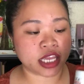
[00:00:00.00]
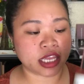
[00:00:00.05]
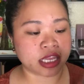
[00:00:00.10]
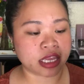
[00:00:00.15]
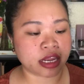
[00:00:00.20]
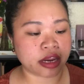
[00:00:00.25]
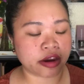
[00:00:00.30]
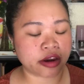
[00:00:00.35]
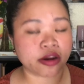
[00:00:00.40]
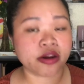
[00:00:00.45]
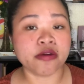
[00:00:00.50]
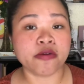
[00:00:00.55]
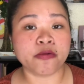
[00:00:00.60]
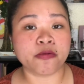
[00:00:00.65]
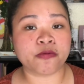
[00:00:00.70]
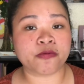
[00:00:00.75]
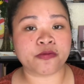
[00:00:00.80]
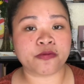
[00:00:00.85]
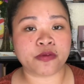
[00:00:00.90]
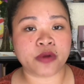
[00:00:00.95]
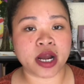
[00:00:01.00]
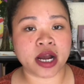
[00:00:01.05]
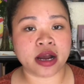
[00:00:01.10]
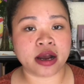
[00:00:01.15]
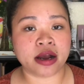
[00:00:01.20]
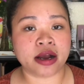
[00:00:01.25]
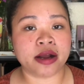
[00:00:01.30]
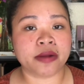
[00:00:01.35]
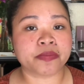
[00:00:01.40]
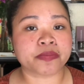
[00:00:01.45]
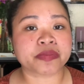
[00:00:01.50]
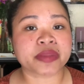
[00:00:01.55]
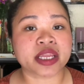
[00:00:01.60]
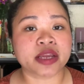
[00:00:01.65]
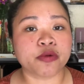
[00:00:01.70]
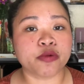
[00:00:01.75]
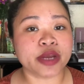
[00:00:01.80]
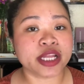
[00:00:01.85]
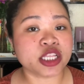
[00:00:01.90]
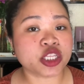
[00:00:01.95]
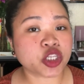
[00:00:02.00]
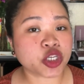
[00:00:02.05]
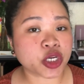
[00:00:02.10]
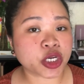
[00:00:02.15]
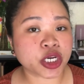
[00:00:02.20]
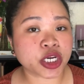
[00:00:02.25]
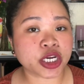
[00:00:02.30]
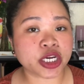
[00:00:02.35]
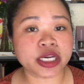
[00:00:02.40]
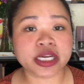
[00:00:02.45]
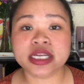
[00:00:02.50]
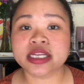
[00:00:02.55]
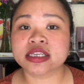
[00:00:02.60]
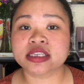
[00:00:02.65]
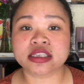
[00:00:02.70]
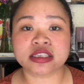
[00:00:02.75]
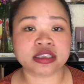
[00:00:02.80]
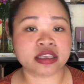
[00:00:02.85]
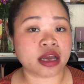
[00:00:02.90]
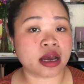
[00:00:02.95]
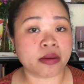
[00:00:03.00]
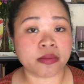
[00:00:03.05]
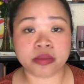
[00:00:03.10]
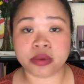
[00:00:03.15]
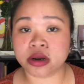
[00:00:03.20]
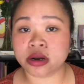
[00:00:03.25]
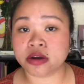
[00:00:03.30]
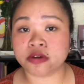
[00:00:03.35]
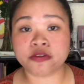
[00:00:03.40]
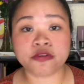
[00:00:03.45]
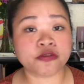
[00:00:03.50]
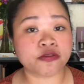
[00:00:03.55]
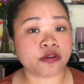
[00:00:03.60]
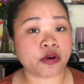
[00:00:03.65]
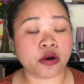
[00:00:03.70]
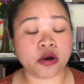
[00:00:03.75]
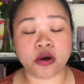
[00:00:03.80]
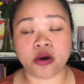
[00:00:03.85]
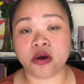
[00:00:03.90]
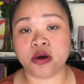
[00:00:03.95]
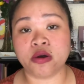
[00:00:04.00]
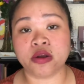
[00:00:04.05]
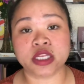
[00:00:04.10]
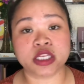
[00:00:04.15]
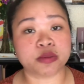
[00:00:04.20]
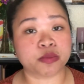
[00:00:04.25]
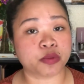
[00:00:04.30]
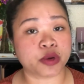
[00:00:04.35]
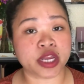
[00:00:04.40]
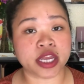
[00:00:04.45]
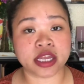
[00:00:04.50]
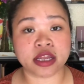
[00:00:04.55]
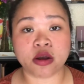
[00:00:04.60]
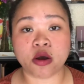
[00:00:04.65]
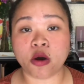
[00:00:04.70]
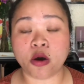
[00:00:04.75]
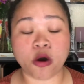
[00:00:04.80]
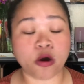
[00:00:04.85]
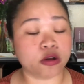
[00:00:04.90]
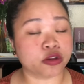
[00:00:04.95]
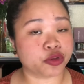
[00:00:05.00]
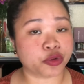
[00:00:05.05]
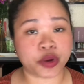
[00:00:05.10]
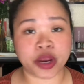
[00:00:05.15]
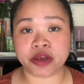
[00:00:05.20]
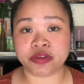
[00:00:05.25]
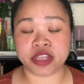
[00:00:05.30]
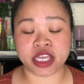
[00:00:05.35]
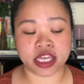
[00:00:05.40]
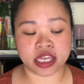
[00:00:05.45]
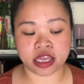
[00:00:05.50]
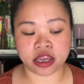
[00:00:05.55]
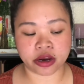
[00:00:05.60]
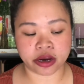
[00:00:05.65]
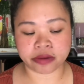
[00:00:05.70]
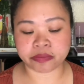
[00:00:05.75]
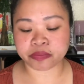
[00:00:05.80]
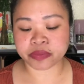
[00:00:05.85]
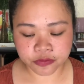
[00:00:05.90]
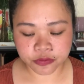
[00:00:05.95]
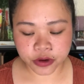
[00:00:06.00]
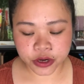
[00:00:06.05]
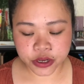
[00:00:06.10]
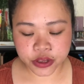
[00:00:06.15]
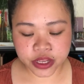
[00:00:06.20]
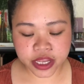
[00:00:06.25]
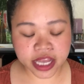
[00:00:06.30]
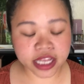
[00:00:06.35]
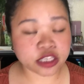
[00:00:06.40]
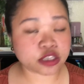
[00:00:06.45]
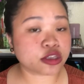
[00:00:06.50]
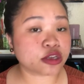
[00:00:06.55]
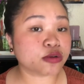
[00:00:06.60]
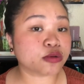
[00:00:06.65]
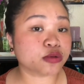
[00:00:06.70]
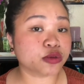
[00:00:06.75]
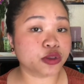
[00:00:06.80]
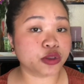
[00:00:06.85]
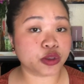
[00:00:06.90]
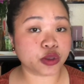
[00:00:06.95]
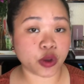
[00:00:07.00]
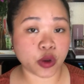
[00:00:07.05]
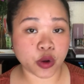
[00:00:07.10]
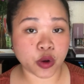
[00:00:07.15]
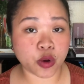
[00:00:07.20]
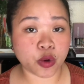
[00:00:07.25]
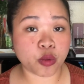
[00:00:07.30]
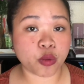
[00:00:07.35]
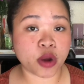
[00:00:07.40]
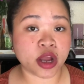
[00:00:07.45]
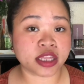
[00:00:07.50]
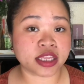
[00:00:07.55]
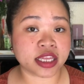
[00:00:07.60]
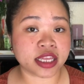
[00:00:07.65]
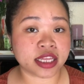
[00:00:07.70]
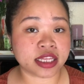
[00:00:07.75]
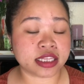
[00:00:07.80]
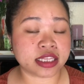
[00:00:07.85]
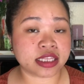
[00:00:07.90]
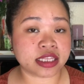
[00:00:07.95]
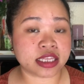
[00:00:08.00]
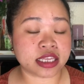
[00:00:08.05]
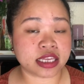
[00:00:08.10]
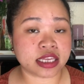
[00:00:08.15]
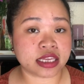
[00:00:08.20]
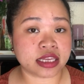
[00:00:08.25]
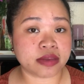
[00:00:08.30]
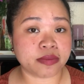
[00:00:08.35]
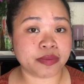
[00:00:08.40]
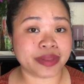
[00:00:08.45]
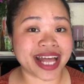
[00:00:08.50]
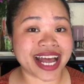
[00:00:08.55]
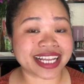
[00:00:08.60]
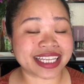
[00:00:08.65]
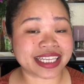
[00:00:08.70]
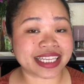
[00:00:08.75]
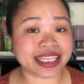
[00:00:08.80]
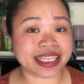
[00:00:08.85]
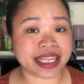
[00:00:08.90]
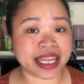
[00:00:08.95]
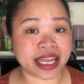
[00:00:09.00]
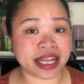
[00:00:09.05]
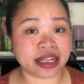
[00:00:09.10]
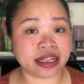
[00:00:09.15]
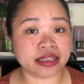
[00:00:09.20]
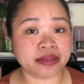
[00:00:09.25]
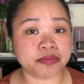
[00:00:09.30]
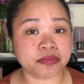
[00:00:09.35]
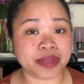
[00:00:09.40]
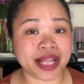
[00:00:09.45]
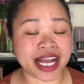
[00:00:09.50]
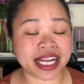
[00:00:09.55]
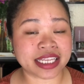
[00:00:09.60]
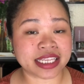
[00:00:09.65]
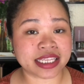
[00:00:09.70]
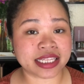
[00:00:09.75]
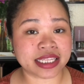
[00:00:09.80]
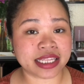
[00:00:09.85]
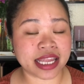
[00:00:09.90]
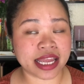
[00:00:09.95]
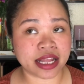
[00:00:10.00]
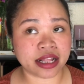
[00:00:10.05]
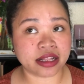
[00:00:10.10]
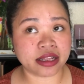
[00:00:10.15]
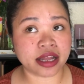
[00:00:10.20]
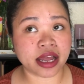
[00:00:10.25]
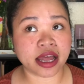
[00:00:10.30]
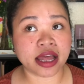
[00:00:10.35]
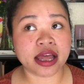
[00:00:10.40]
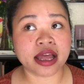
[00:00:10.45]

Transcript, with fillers: the year um, winter, summer, fall, spring, all throughout the year. For you guys don't know what is the black snail, black snail,